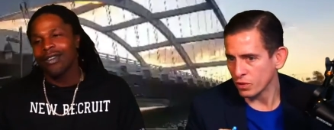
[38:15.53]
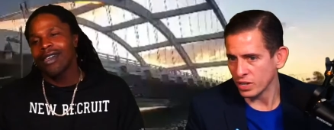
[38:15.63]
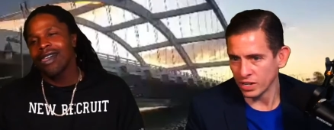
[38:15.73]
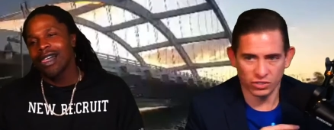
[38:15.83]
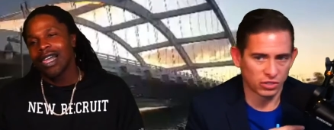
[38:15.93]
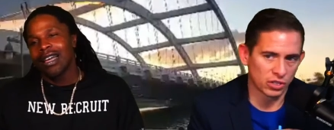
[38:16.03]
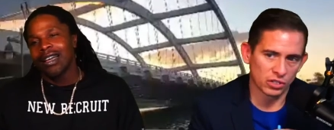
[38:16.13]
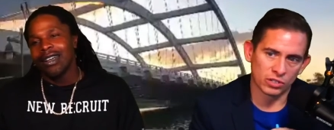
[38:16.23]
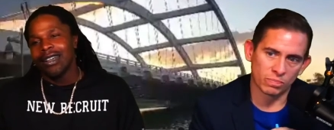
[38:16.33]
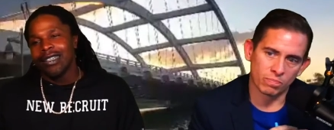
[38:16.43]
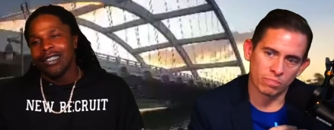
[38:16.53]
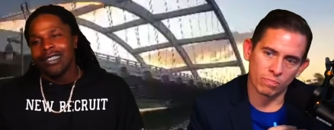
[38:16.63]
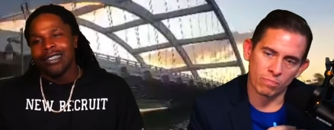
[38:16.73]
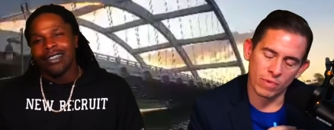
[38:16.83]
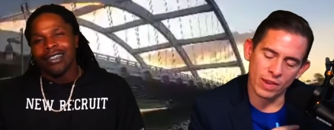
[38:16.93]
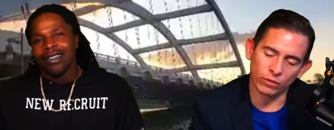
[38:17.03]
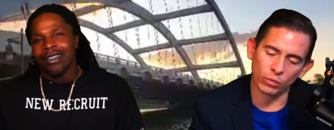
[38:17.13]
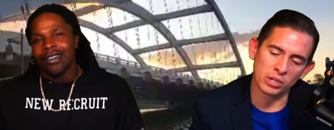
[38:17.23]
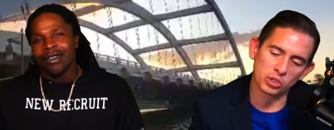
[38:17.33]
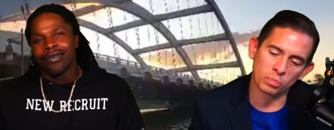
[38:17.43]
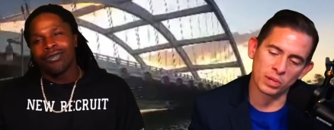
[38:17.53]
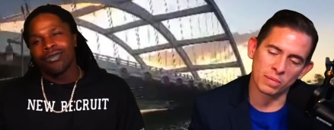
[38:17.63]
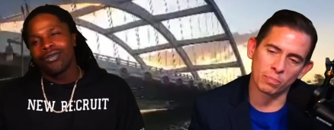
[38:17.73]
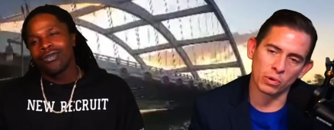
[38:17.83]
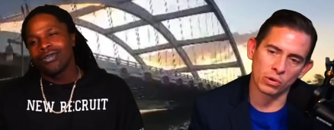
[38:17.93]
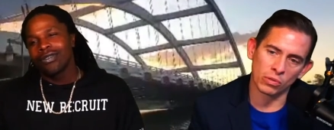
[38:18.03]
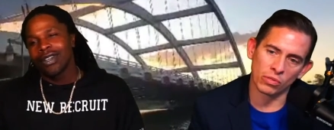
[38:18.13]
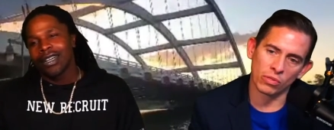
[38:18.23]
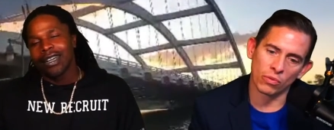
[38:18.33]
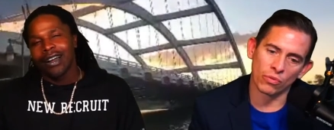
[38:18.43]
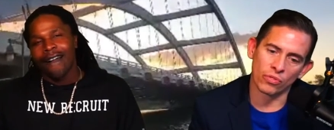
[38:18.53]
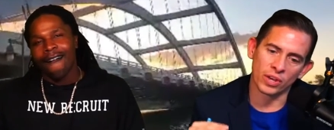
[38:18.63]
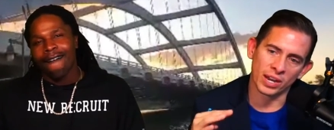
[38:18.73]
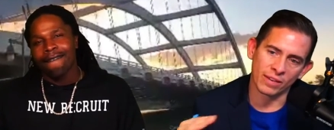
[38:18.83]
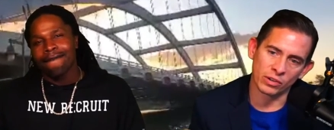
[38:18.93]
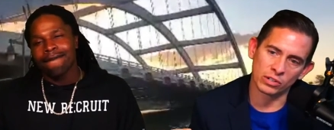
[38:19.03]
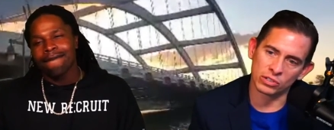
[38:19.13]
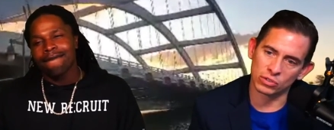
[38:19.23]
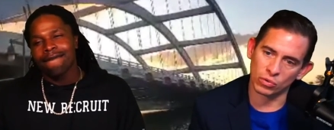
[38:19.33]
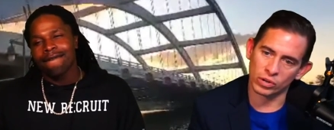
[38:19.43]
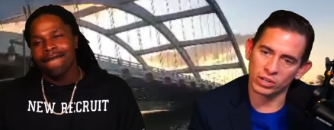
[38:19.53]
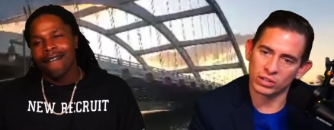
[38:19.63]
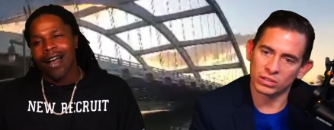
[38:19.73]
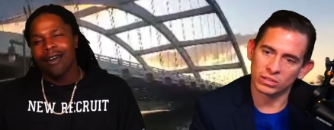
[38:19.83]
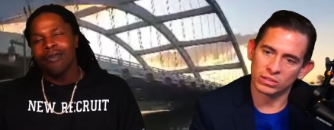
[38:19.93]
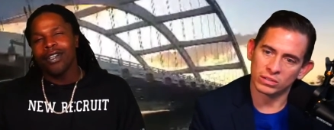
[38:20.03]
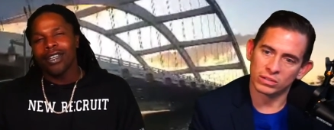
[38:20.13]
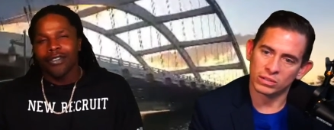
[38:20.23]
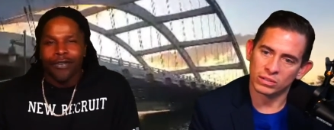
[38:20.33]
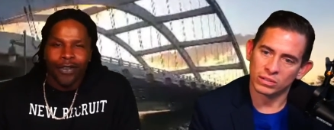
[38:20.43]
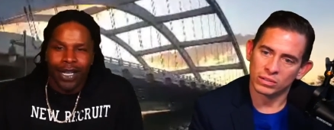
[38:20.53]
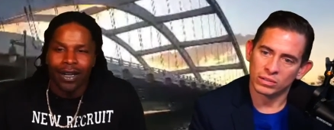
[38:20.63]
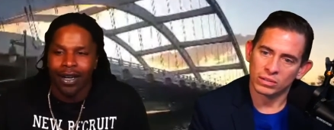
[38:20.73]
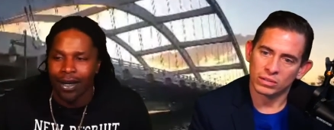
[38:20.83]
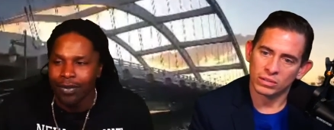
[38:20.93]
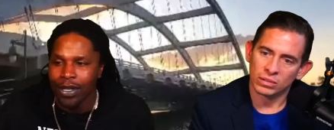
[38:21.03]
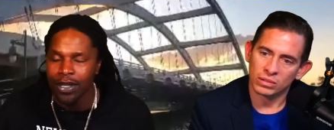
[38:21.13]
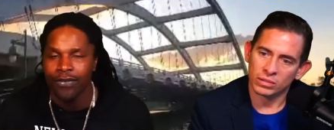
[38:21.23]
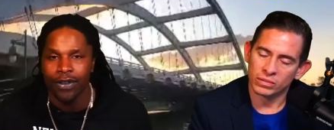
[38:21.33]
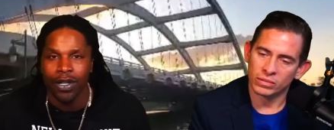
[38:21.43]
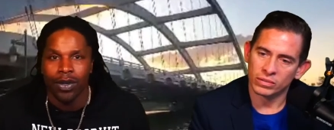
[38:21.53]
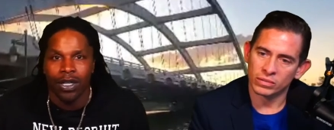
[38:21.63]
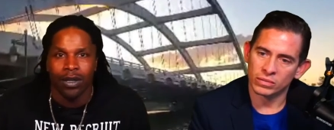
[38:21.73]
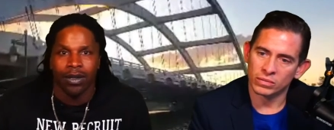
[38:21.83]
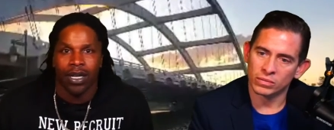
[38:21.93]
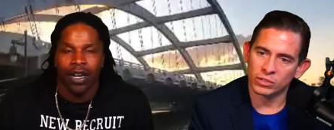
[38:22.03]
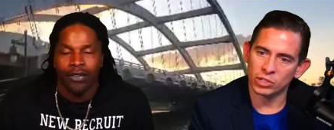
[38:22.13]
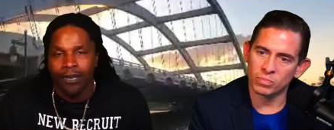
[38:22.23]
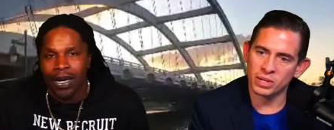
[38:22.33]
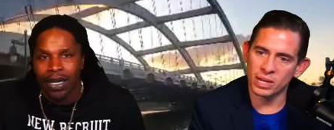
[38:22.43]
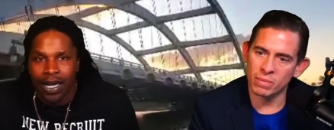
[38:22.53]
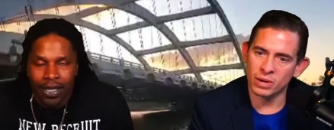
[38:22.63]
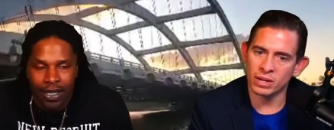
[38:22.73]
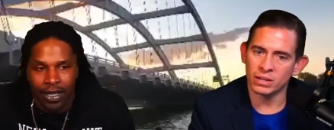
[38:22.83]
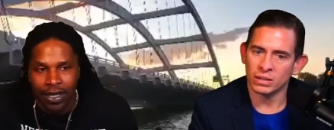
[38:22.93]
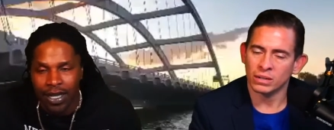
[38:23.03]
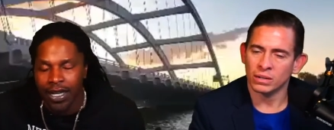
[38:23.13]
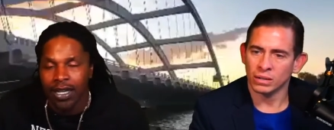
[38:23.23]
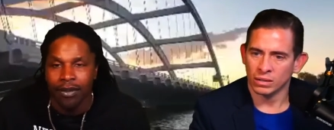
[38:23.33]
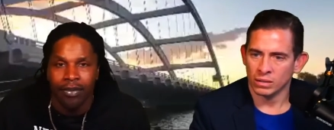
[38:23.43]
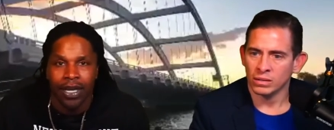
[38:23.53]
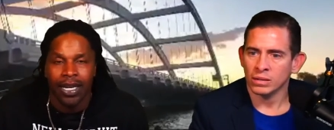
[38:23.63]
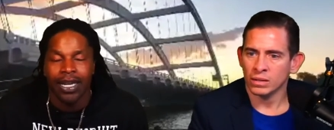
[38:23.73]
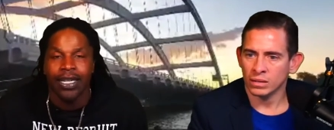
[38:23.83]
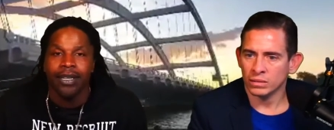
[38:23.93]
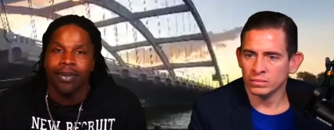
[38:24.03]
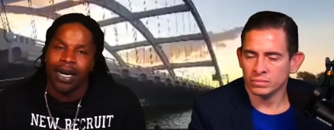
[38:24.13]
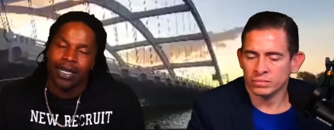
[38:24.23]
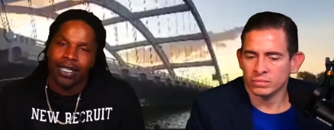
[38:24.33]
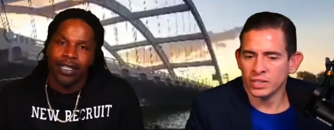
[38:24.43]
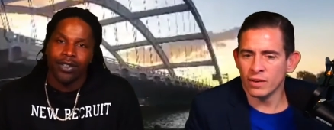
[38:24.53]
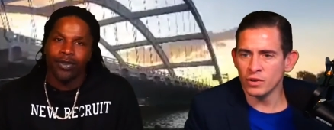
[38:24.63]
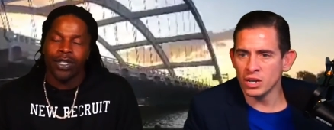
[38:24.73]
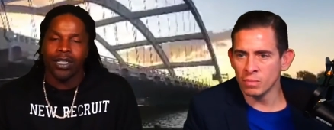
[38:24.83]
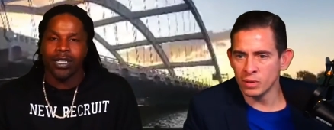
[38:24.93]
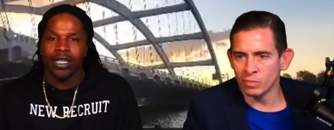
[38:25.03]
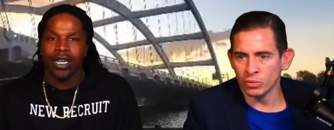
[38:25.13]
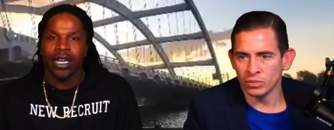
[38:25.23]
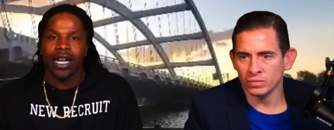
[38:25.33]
Speaker 1: for guests? Just influential people that have a good story?
Speaker 2: I'm looking for yeah, I'm looking for it. well, everybody has yeah, it can be anybody. Everyday people. Yeah,